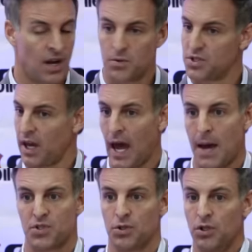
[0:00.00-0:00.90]
And I was like,
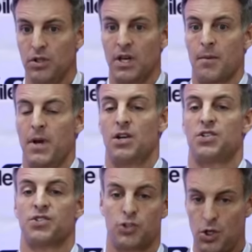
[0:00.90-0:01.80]
absolutely, I'm in. And
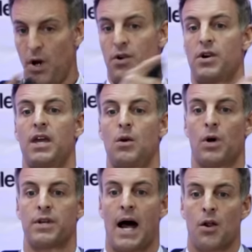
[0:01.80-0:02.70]
she's like,
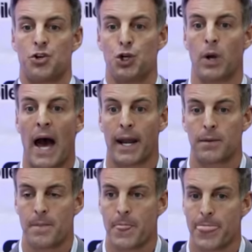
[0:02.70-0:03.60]
$281. You got it.
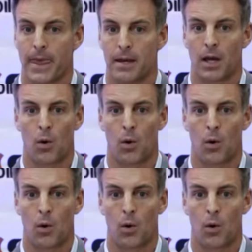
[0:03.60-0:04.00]
I'm